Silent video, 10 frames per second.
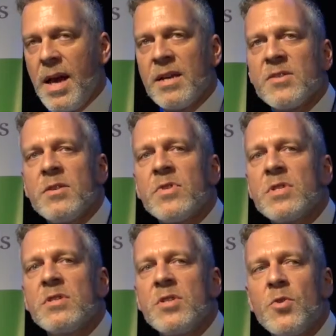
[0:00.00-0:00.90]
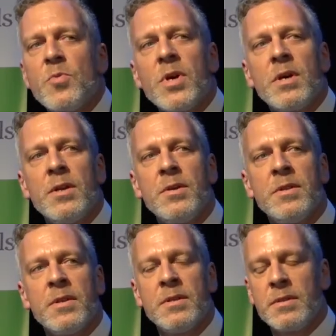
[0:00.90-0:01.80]
Our services don't work
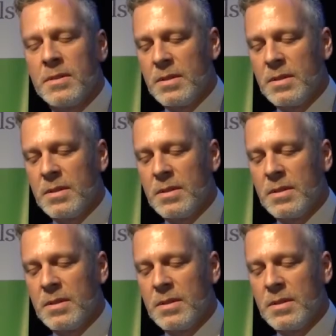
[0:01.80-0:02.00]
alone though.